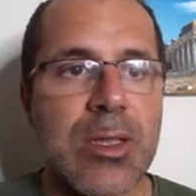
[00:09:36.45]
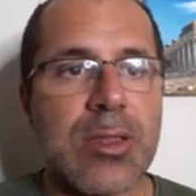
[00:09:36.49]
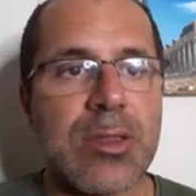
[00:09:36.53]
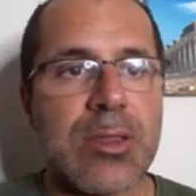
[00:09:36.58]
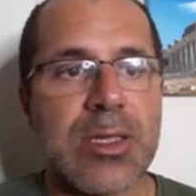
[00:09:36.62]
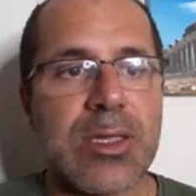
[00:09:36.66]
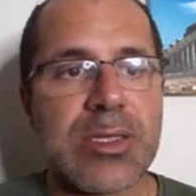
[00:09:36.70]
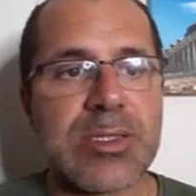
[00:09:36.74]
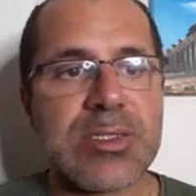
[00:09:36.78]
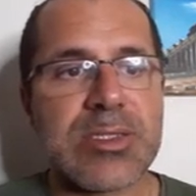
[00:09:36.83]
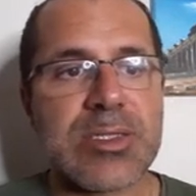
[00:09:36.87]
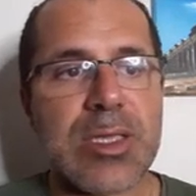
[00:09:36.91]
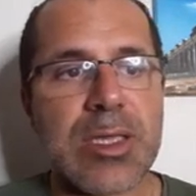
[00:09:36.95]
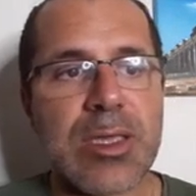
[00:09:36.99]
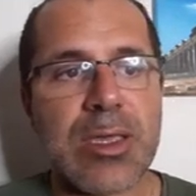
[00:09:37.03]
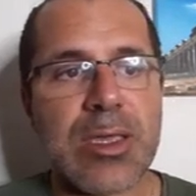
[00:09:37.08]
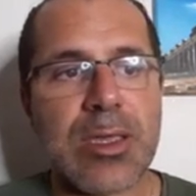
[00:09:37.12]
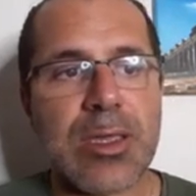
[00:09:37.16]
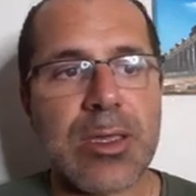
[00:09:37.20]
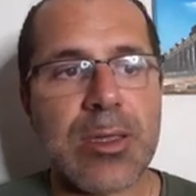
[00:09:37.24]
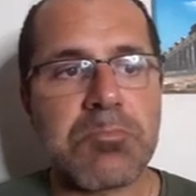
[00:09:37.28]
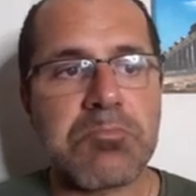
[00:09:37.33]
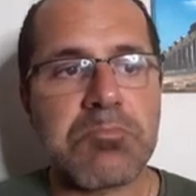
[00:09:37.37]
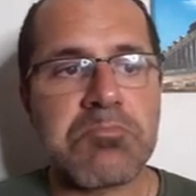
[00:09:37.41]
let's
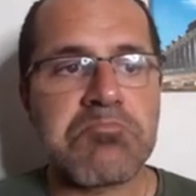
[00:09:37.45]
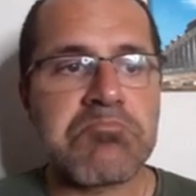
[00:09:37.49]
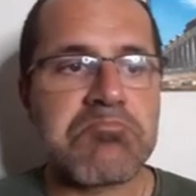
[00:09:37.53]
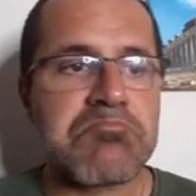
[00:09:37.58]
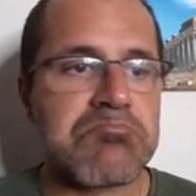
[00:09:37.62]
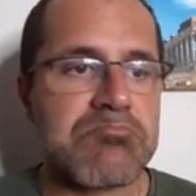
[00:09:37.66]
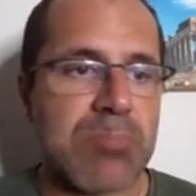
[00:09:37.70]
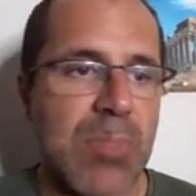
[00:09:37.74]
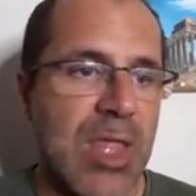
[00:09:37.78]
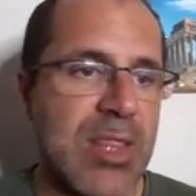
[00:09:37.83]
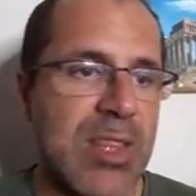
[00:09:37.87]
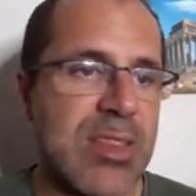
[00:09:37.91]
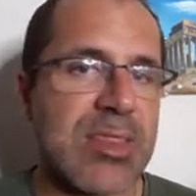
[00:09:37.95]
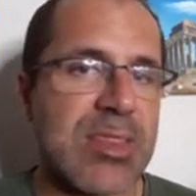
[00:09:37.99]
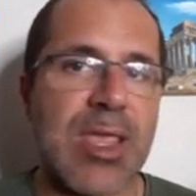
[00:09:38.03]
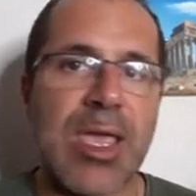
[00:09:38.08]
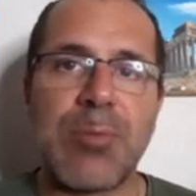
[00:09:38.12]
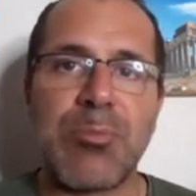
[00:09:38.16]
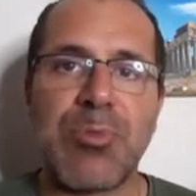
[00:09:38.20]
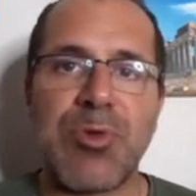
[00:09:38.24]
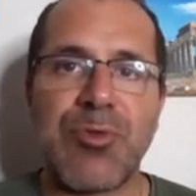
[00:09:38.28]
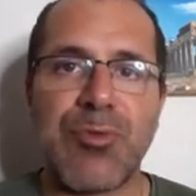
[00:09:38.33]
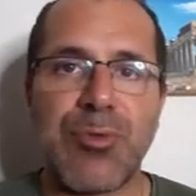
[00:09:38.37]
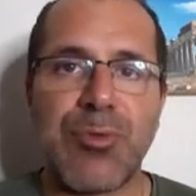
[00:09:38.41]
say a day
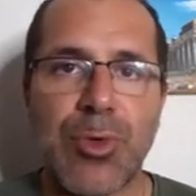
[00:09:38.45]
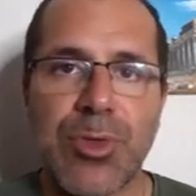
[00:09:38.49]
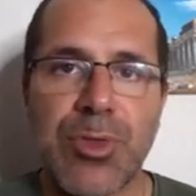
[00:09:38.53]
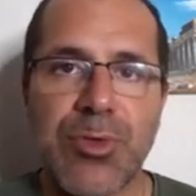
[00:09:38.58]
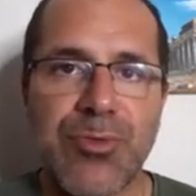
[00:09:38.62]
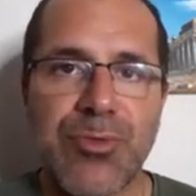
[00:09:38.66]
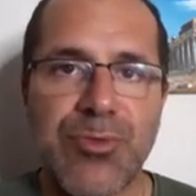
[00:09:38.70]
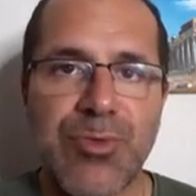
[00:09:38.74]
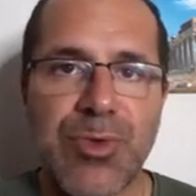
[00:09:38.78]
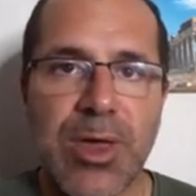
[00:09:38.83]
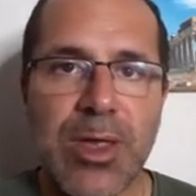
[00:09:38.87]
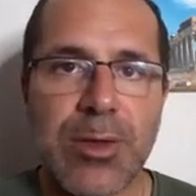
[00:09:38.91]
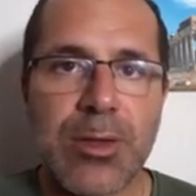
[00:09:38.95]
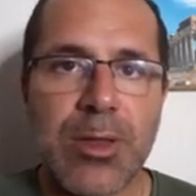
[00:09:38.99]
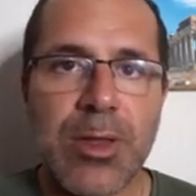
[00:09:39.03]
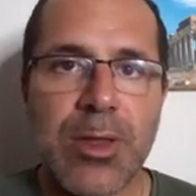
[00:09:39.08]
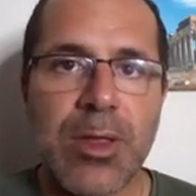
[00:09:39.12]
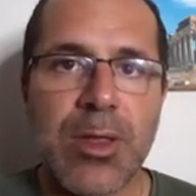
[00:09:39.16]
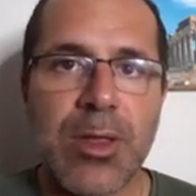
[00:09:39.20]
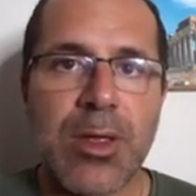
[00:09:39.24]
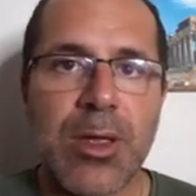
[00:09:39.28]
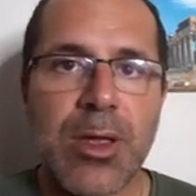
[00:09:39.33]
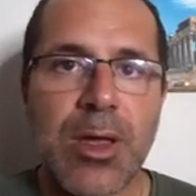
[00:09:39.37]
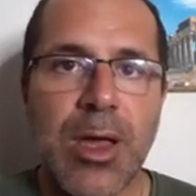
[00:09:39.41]
before the Fed
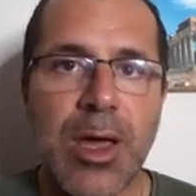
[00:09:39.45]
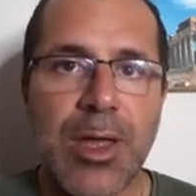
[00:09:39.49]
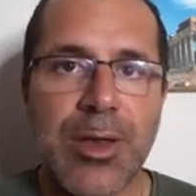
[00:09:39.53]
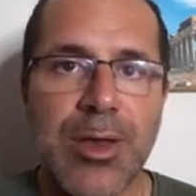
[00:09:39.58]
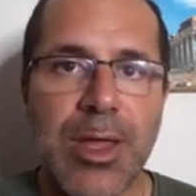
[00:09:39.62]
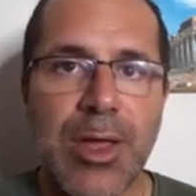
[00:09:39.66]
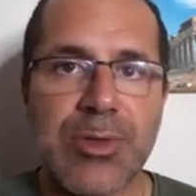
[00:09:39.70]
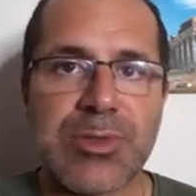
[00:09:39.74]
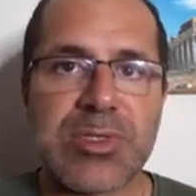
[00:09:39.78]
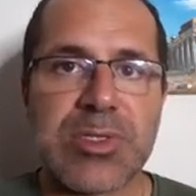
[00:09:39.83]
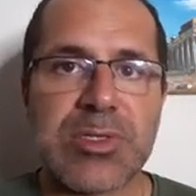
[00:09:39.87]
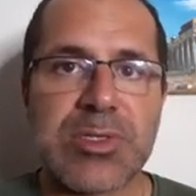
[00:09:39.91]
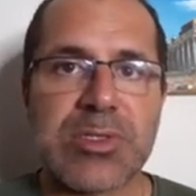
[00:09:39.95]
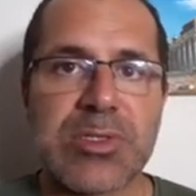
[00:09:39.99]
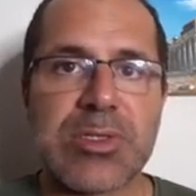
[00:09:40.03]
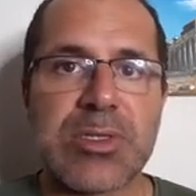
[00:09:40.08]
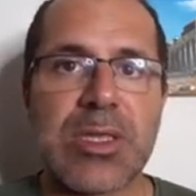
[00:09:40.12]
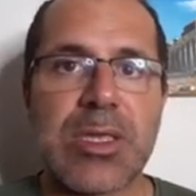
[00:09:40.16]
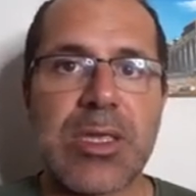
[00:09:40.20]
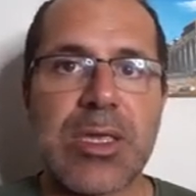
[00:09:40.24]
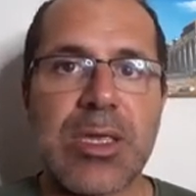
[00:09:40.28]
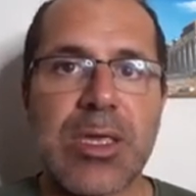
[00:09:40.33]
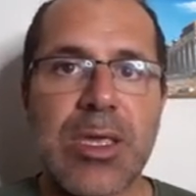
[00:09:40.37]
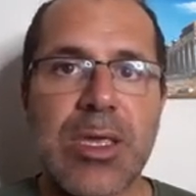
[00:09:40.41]
announces
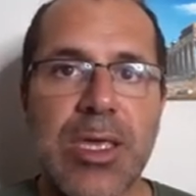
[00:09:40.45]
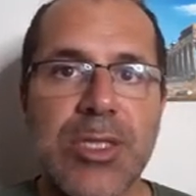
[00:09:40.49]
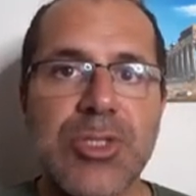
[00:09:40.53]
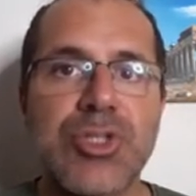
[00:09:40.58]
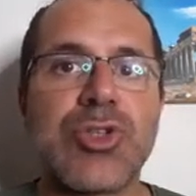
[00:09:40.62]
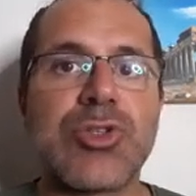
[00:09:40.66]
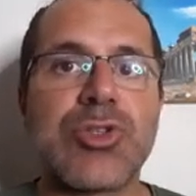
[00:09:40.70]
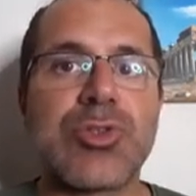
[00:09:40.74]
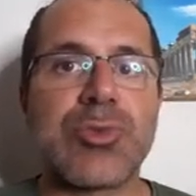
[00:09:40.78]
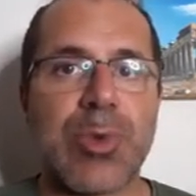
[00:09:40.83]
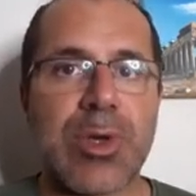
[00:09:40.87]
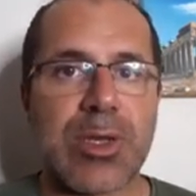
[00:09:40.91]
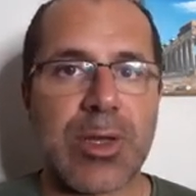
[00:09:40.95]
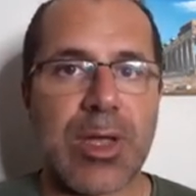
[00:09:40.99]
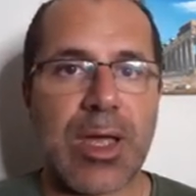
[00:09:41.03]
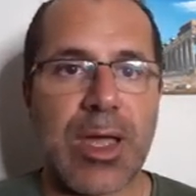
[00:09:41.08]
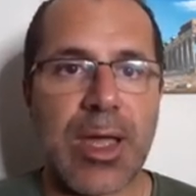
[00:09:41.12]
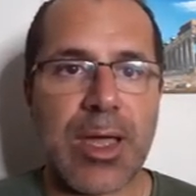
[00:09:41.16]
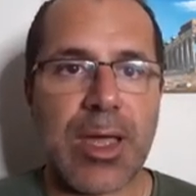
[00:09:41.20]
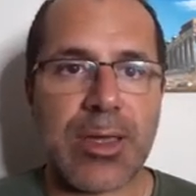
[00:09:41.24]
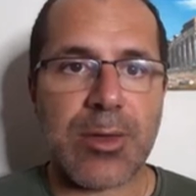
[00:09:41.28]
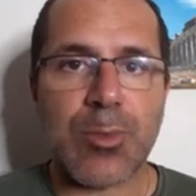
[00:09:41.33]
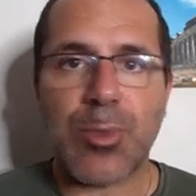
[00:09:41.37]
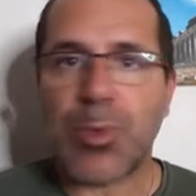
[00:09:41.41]
the interest rate
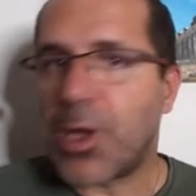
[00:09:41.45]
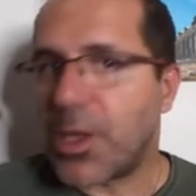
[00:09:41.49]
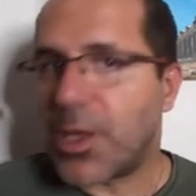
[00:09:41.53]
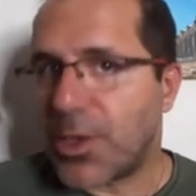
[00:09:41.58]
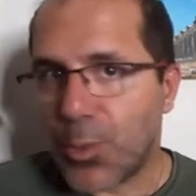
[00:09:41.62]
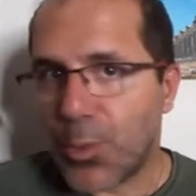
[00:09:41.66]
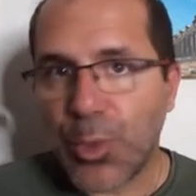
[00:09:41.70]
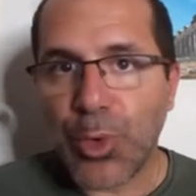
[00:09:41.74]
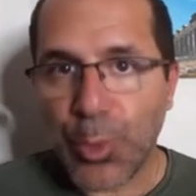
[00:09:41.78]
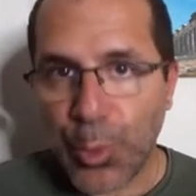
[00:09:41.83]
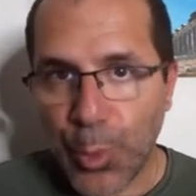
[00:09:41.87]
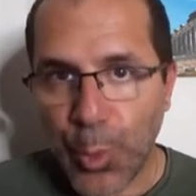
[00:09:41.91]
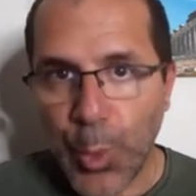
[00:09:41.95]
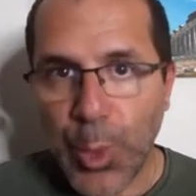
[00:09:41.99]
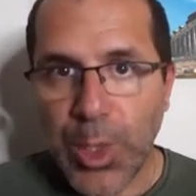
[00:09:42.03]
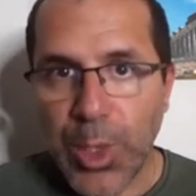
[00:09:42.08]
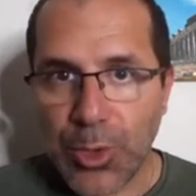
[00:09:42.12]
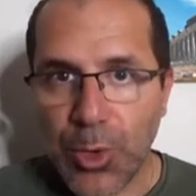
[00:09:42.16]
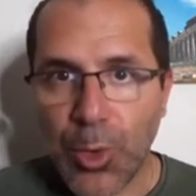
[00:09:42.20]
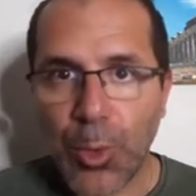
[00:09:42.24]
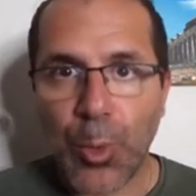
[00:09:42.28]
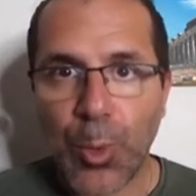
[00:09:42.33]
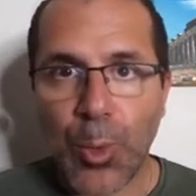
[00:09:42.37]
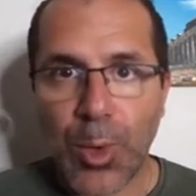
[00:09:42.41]
hike, and we
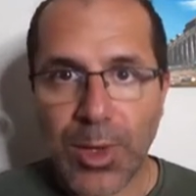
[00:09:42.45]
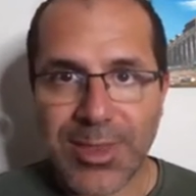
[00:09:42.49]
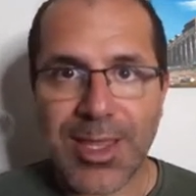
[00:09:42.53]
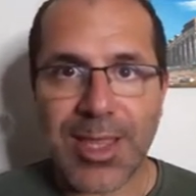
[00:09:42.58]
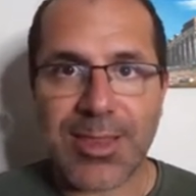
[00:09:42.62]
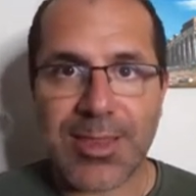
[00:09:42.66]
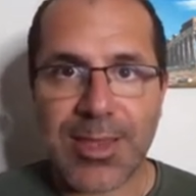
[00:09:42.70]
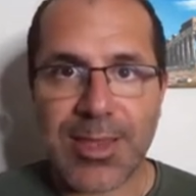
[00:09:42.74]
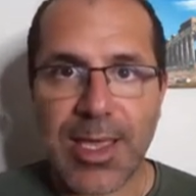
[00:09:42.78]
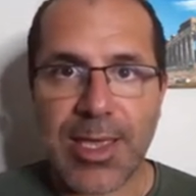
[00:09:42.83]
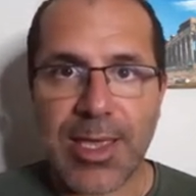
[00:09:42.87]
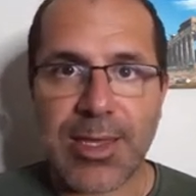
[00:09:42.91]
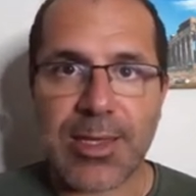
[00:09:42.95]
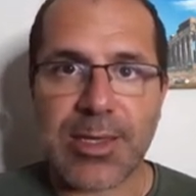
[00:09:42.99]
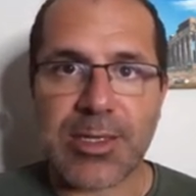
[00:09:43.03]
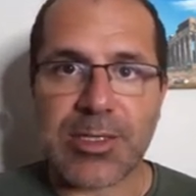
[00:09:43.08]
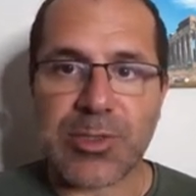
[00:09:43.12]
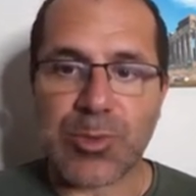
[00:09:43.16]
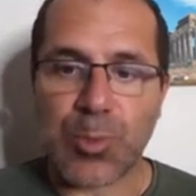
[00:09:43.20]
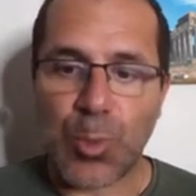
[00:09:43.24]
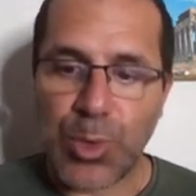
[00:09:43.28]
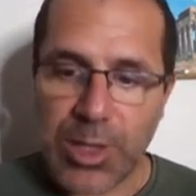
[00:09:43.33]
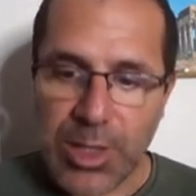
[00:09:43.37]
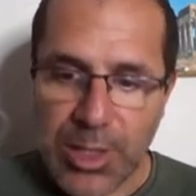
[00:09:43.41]
know what that date is.
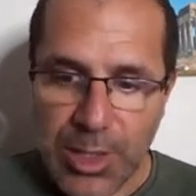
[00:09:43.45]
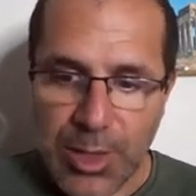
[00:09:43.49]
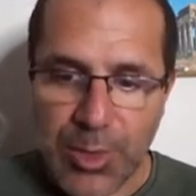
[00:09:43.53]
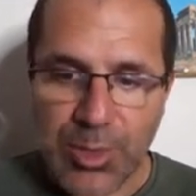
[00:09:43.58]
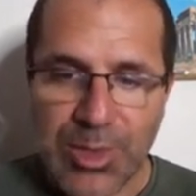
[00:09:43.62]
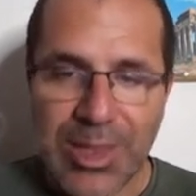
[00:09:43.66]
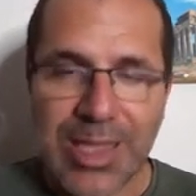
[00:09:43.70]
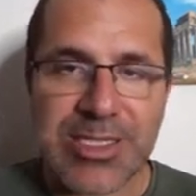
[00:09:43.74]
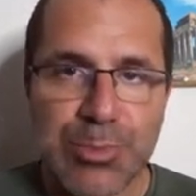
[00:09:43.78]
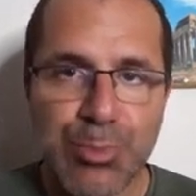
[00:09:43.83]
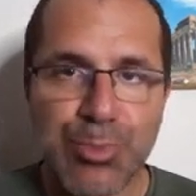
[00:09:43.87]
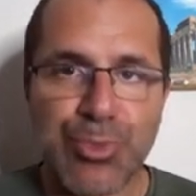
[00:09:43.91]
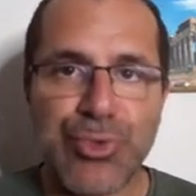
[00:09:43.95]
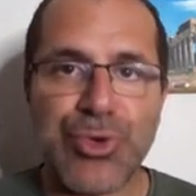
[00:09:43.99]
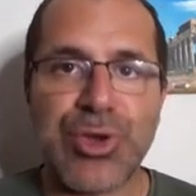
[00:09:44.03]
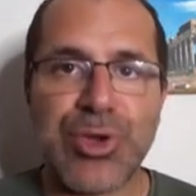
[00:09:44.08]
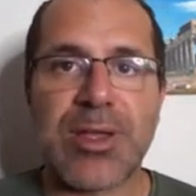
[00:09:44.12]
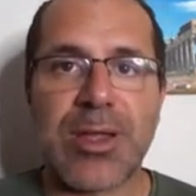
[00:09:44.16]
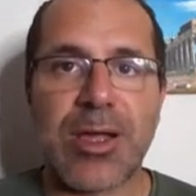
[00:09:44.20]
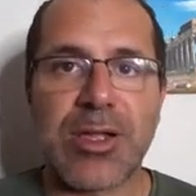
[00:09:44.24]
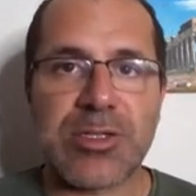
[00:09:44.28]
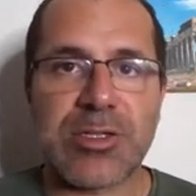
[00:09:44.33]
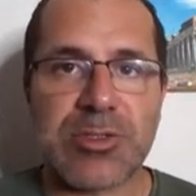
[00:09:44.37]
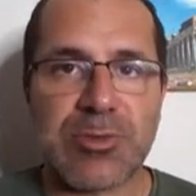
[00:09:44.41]
That's
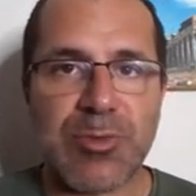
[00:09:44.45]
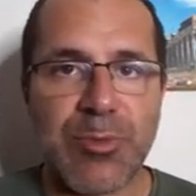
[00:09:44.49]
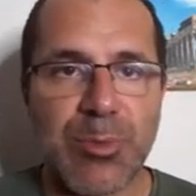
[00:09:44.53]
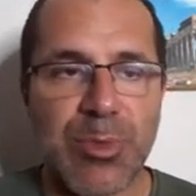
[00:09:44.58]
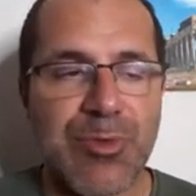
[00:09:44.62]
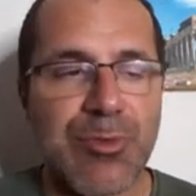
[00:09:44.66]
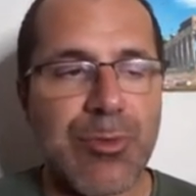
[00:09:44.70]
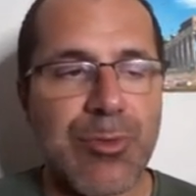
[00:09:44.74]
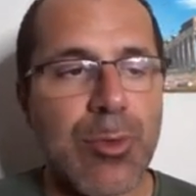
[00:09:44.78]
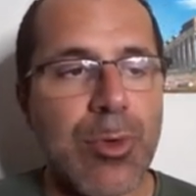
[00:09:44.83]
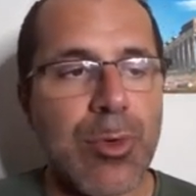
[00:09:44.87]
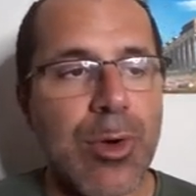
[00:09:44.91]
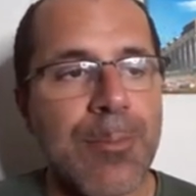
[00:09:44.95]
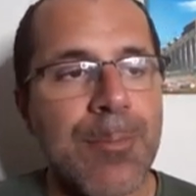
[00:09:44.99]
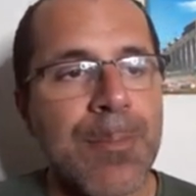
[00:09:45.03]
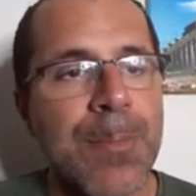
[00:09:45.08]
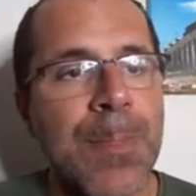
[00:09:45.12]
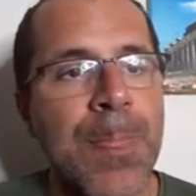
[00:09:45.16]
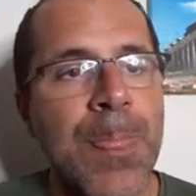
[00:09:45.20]
pre-announced from before.